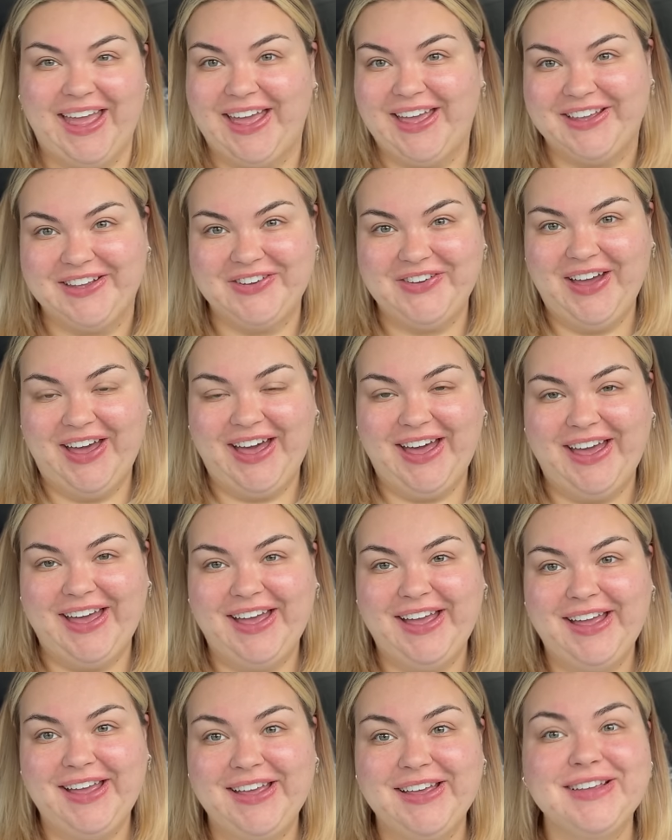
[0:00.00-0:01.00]
Hey, you
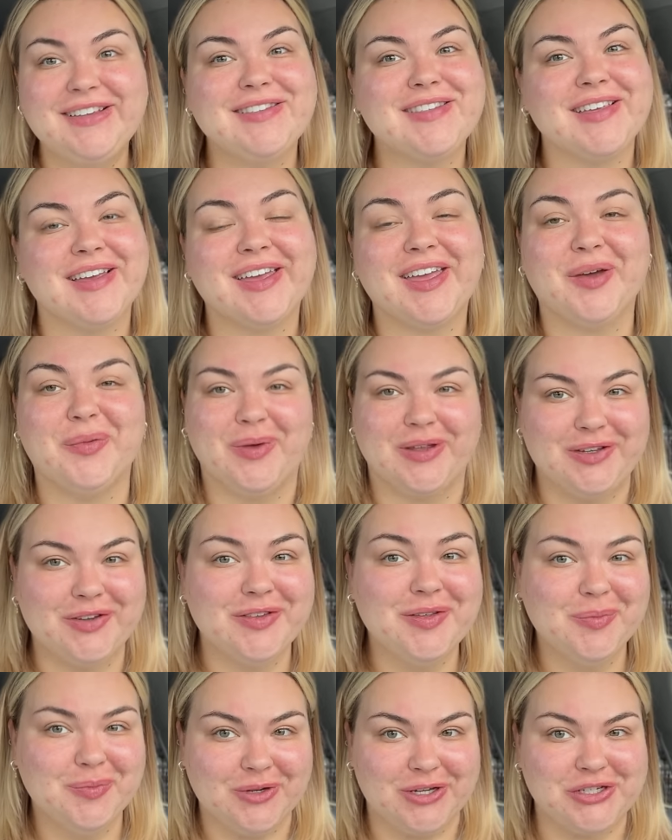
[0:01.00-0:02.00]
guys. Can we just
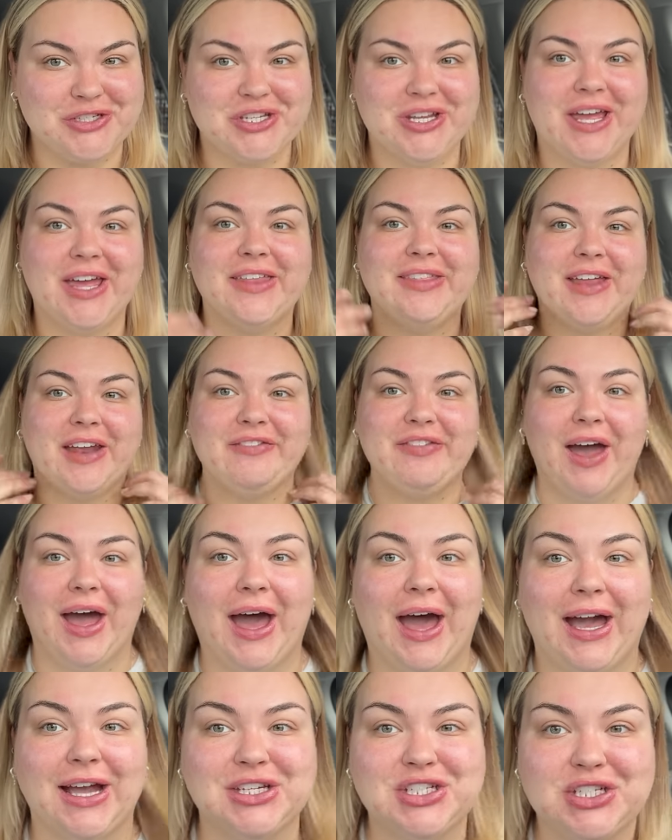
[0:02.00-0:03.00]
appreciate that I've
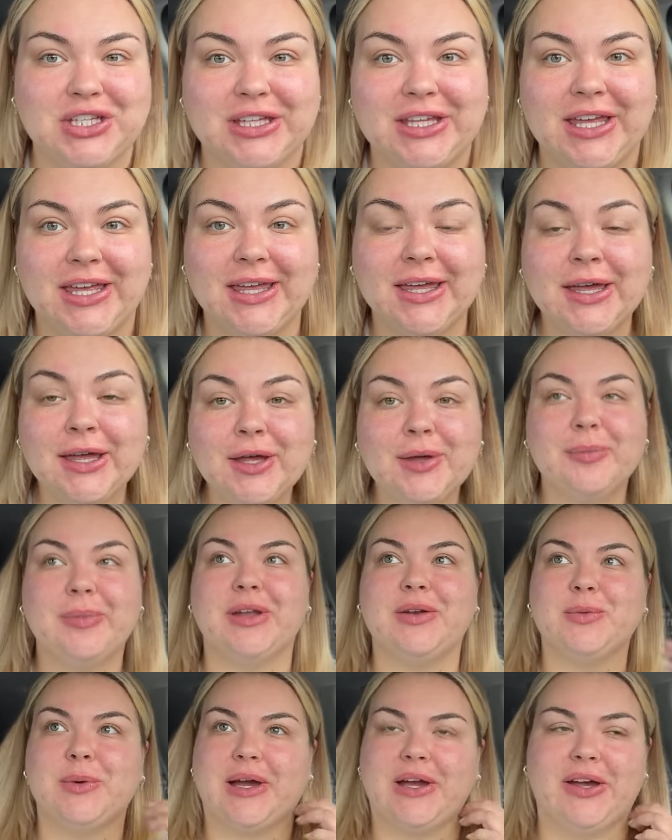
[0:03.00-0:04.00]
actually
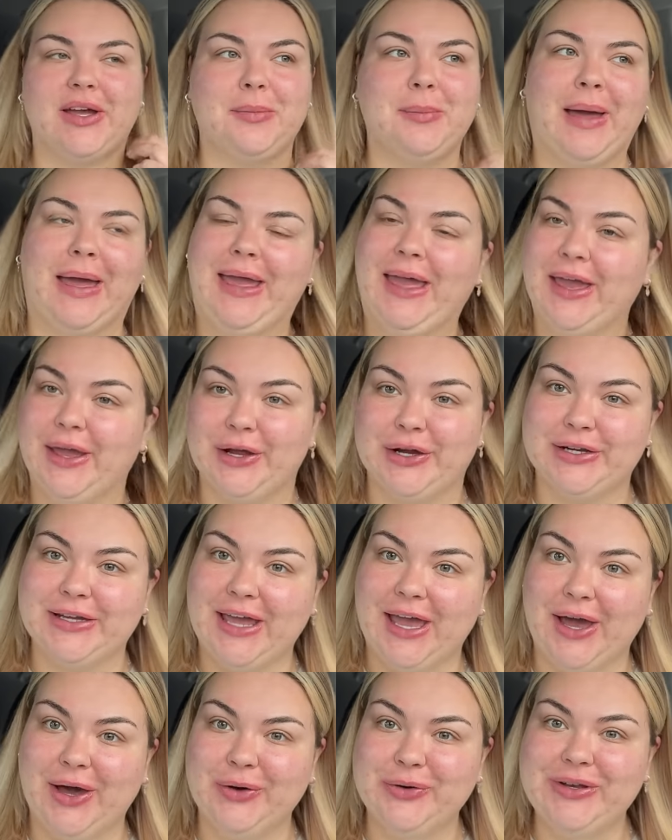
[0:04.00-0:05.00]
been wearing my hair
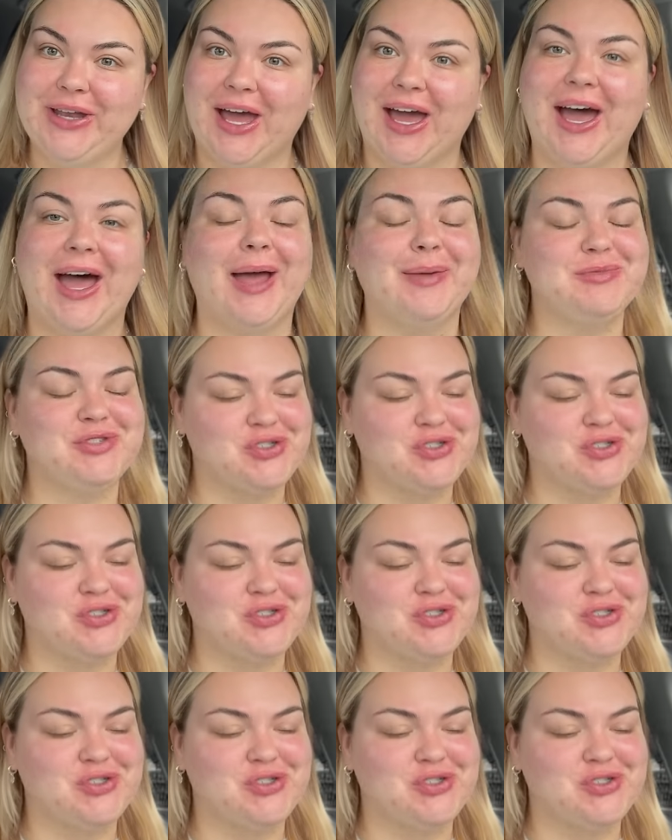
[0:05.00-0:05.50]
down? I'm